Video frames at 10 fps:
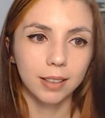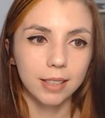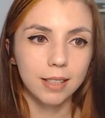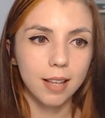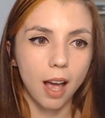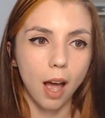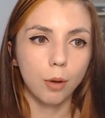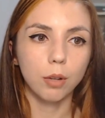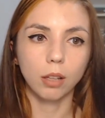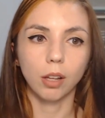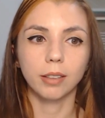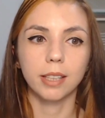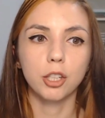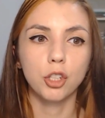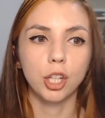This is how
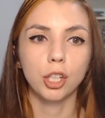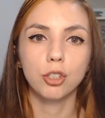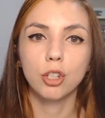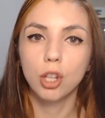Ro.exchange